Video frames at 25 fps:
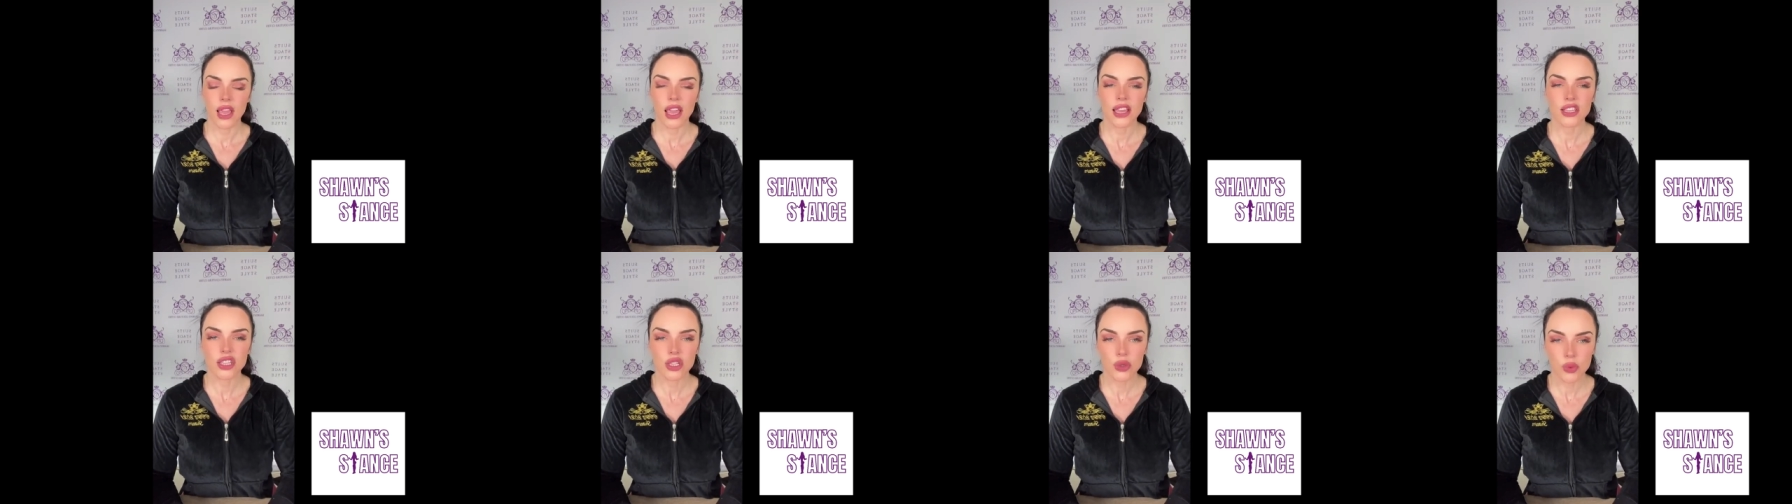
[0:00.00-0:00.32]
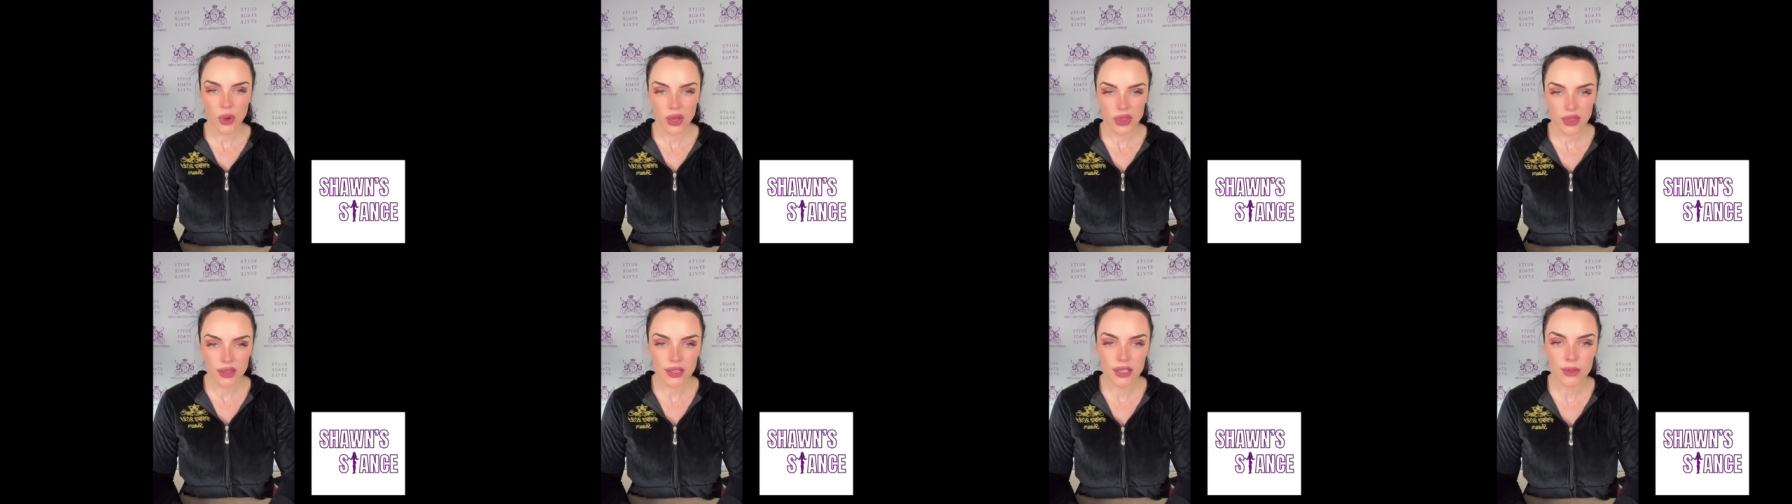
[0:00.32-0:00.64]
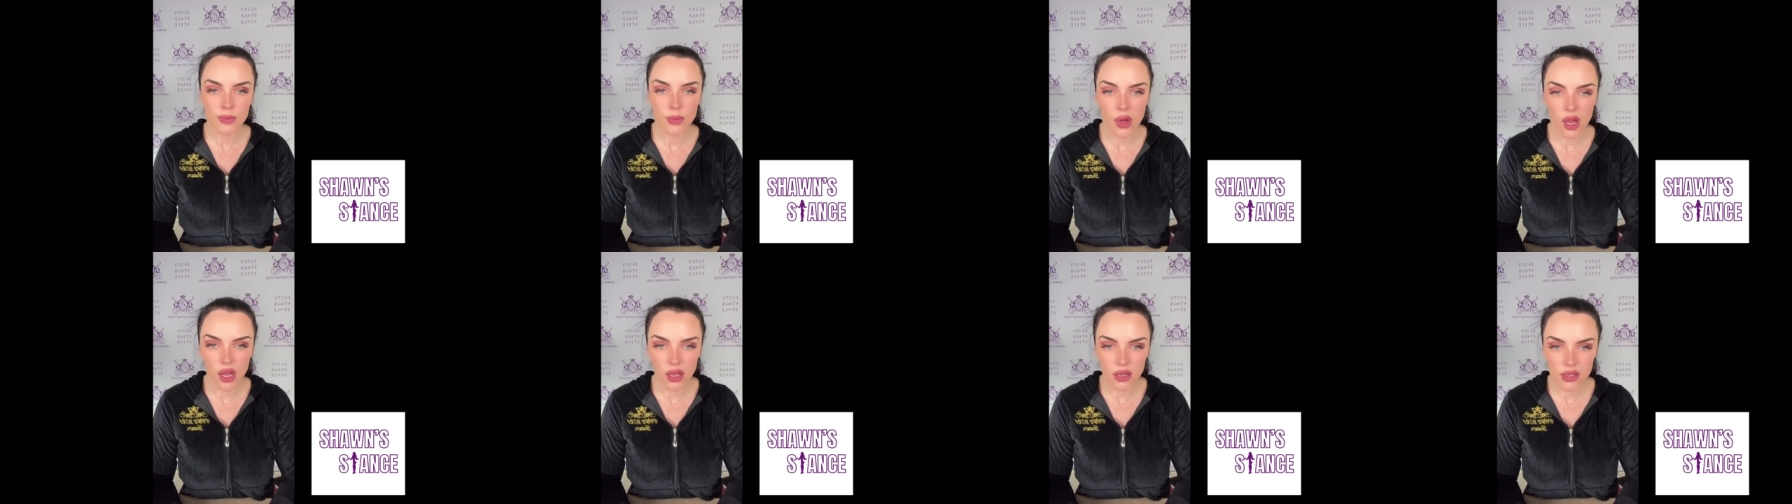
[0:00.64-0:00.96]
And sweat the
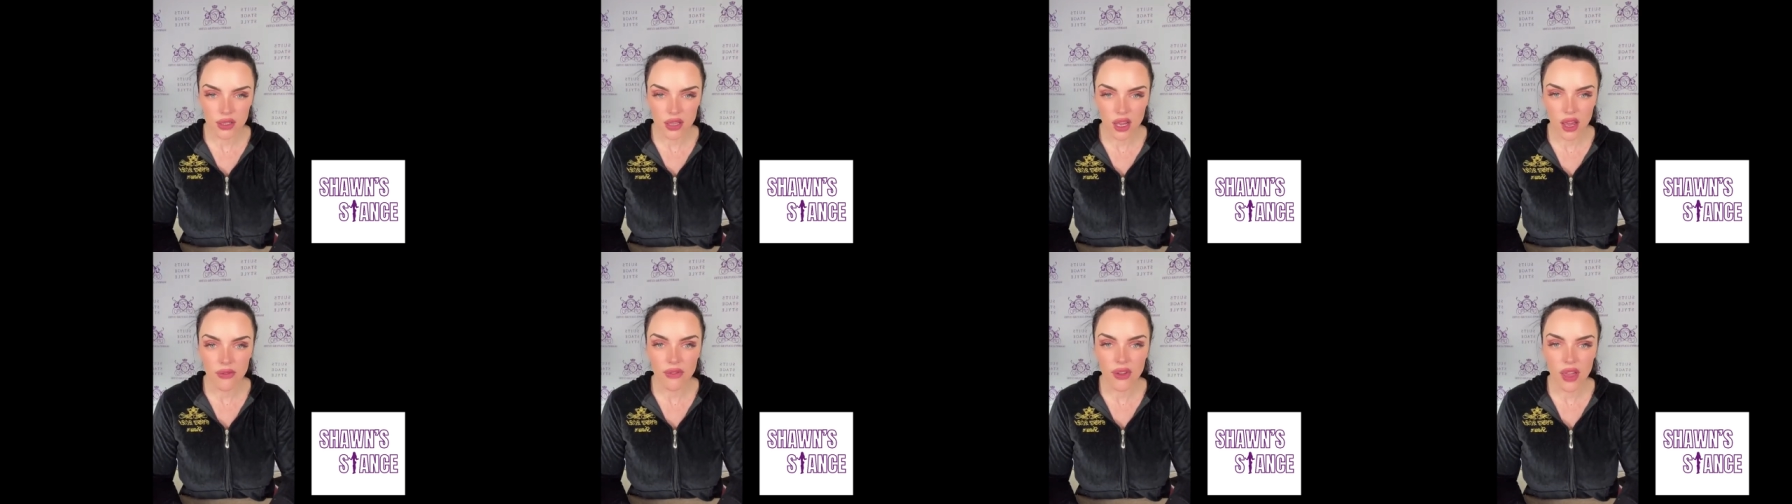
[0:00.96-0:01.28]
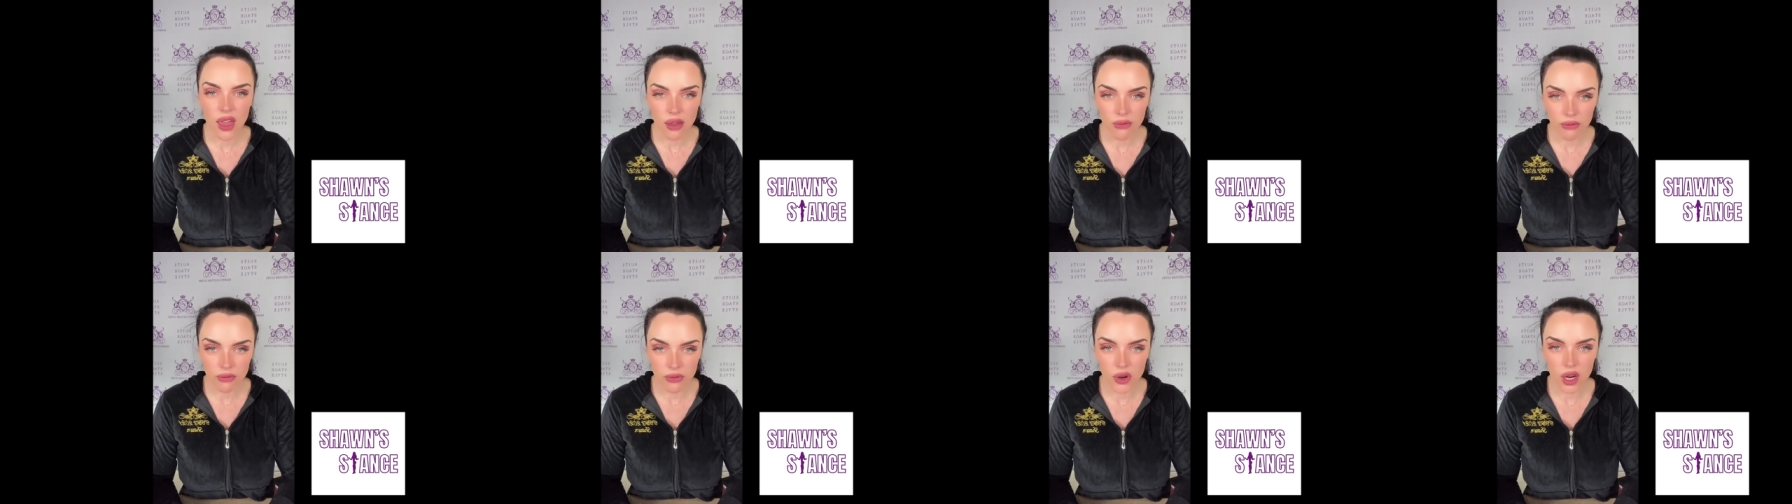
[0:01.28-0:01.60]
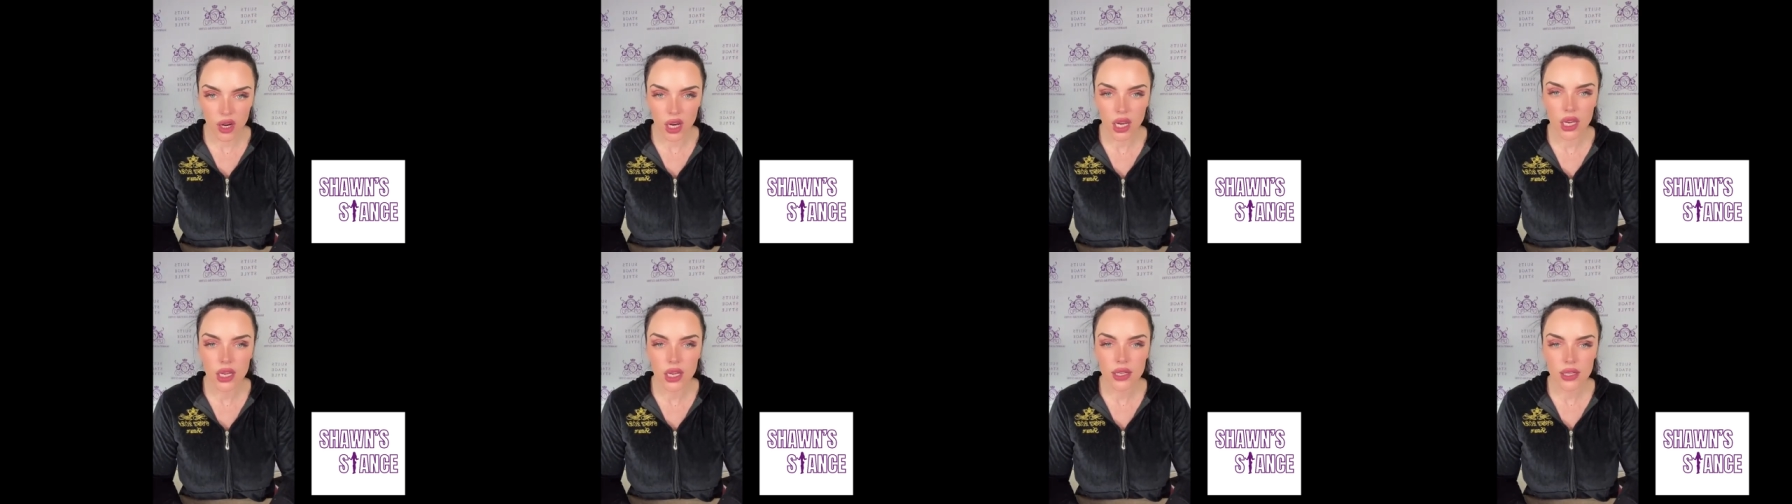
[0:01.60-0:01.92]
small stuff
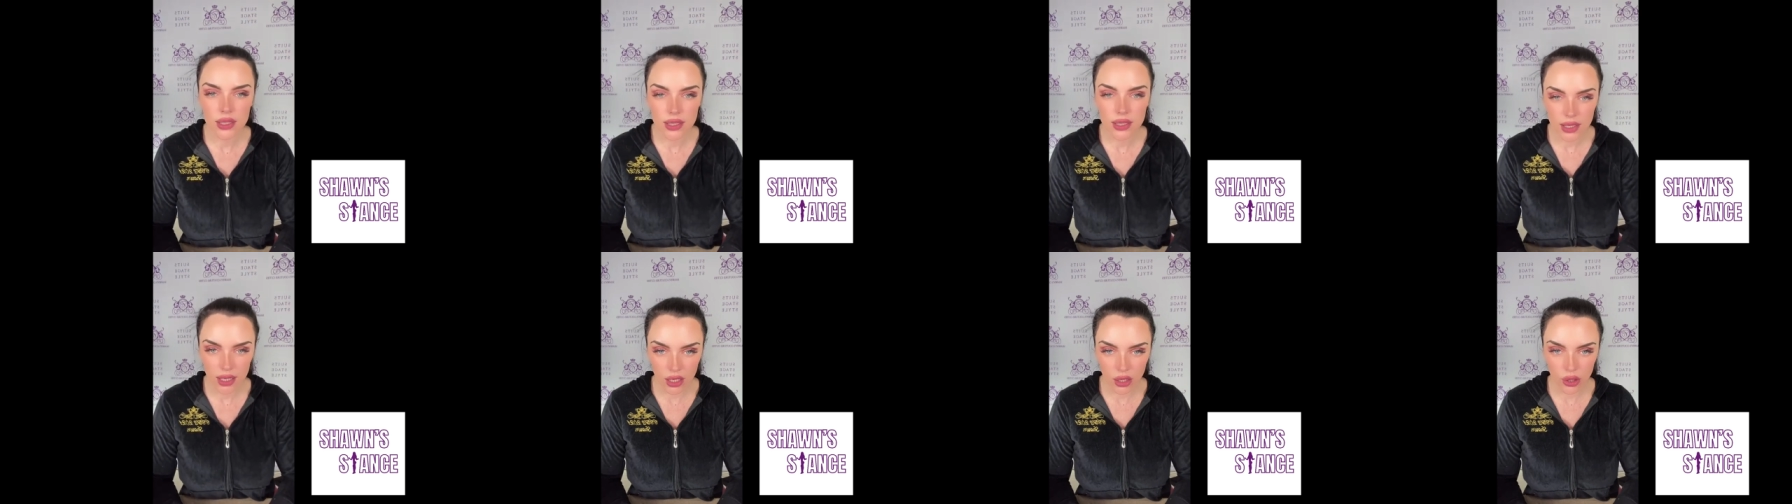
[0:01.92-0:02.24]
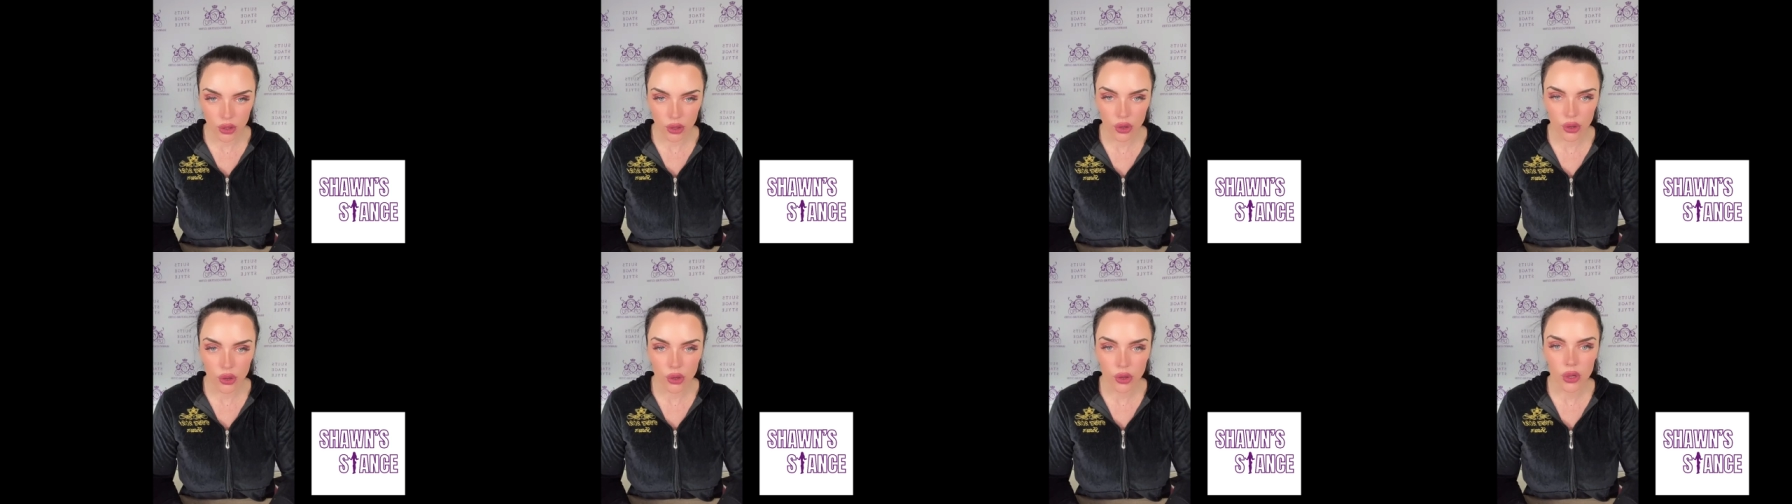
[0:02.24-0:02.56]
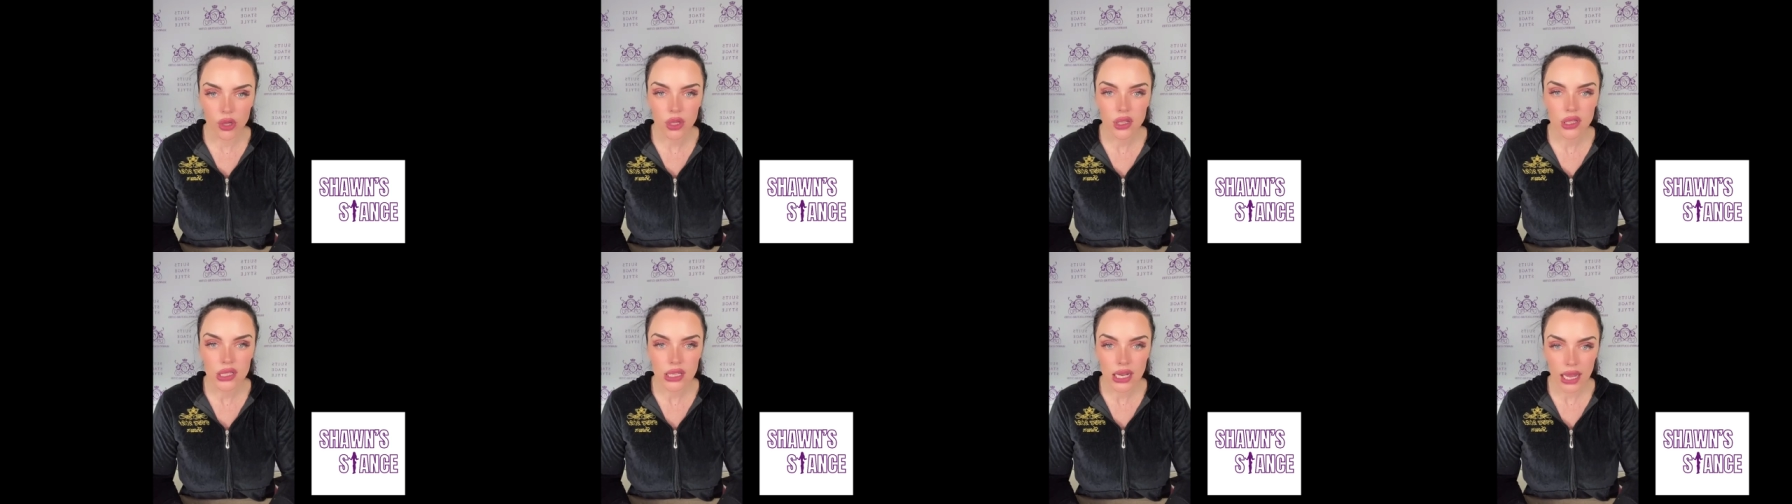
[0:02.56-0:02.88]
every
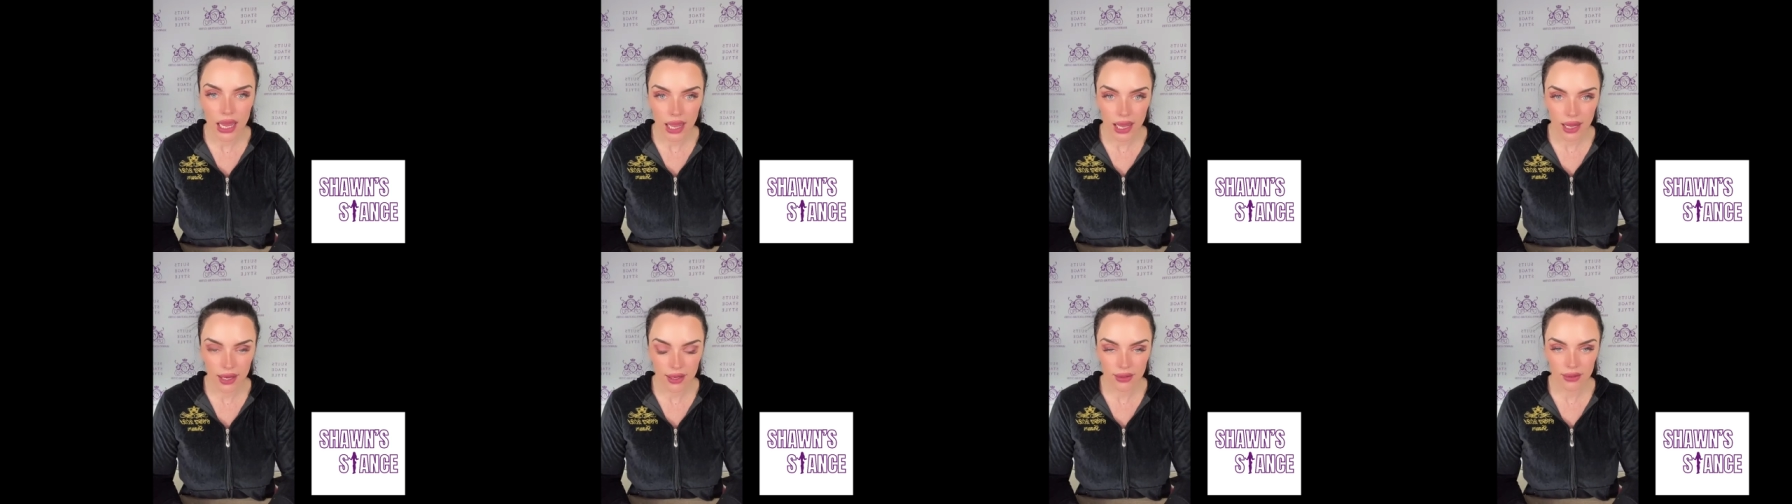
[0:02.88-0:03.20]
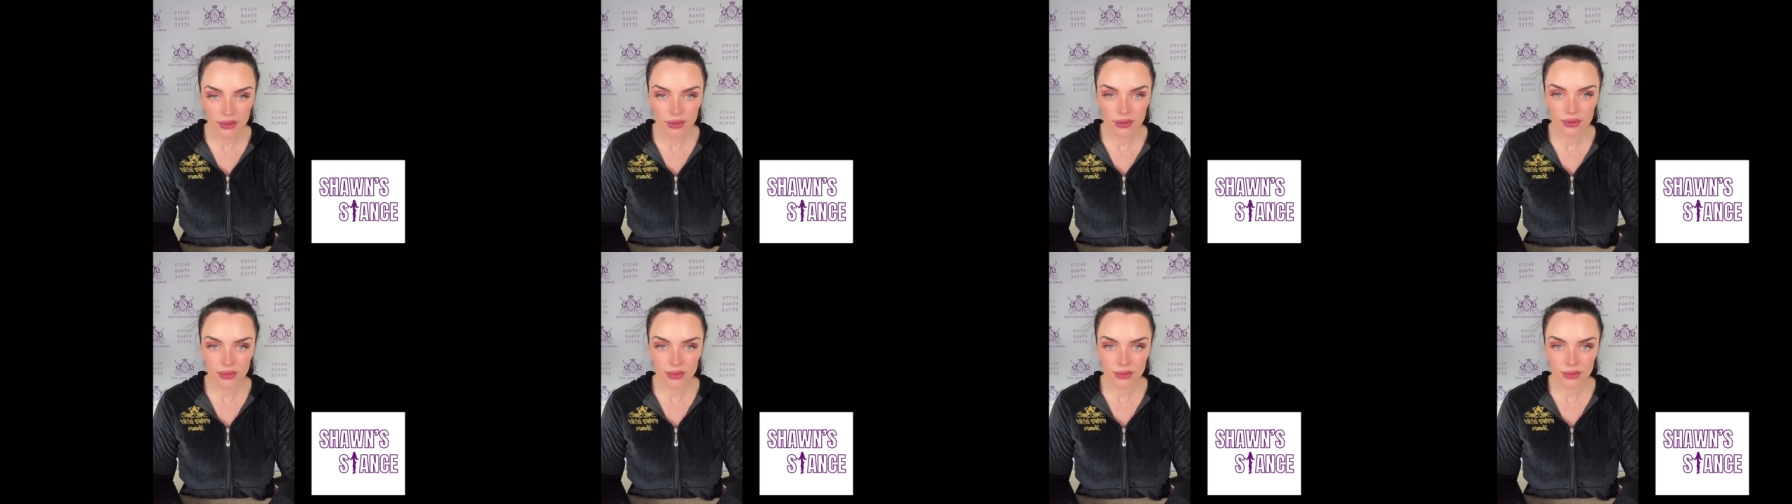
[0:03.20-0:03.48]
single day.